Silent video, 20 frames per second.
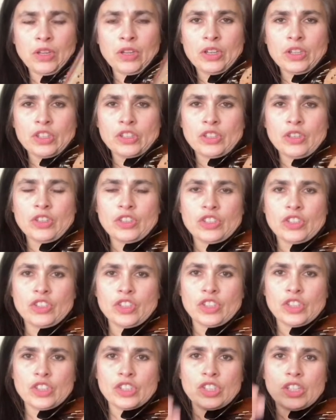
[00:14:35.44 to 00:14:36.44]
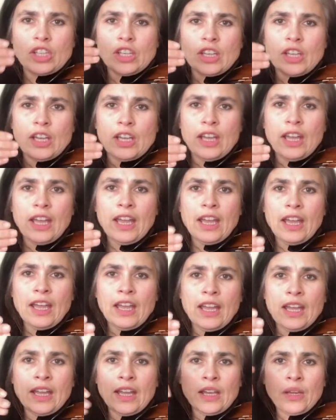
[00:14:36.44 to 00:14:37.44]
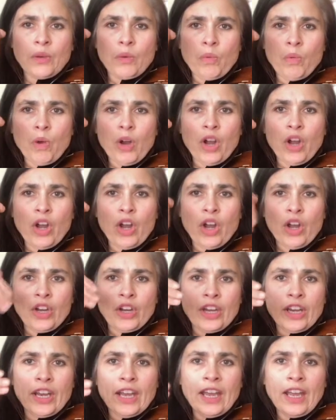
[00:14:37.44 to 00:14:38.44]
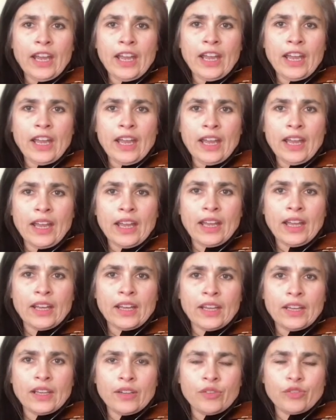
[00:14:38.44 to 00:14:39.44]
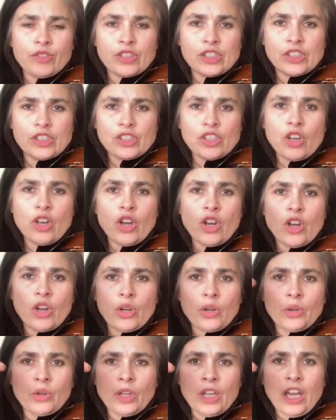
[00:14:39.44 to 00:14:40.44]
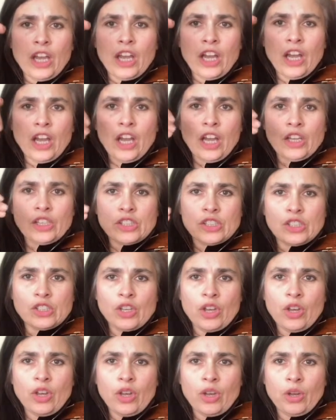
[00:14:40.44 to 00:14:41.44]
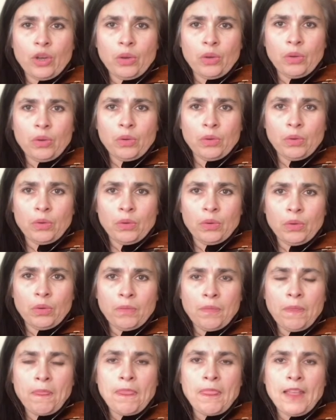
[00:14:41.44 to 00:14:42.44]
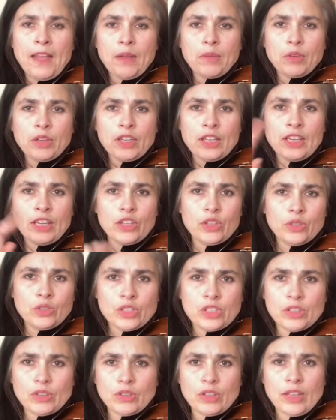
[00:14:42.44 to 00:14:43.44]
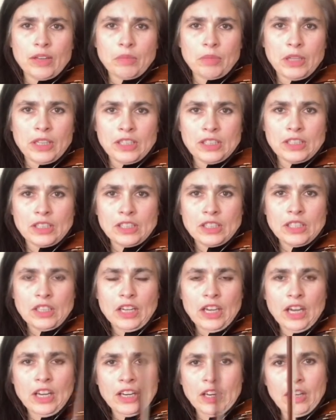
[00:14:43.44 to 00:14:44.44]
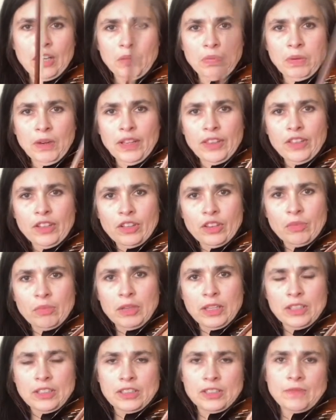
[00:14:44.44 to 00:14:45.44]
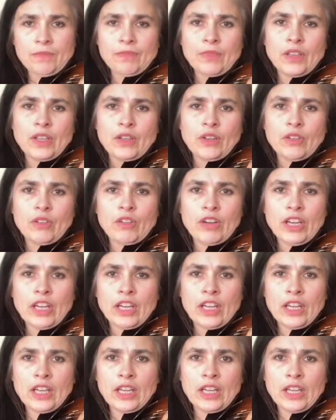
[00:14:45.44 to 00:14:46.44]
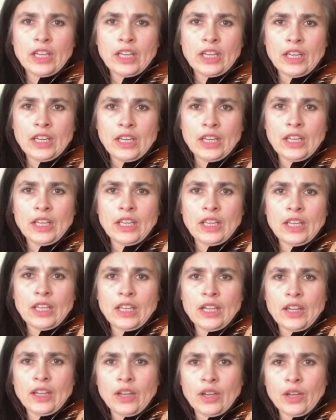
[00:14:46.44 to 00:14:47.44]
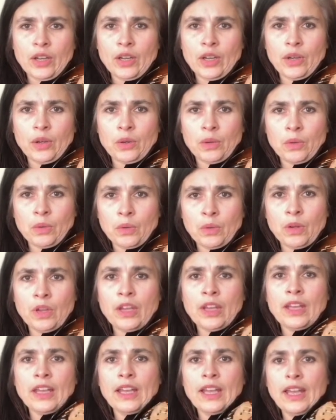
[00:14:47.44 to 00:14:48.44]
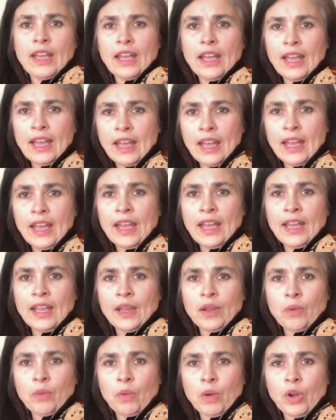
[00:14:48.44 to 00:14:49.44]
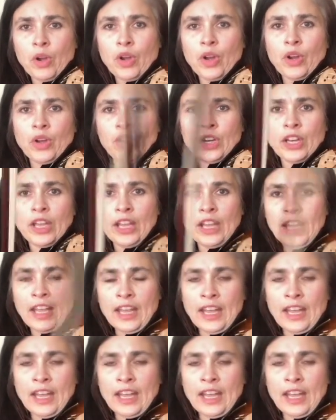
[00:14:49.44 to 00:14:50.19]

so it's just A1, A for sol, la, so. I'm going to get you to do that bit, and I'll play the other bit. Ready, go, A1, A.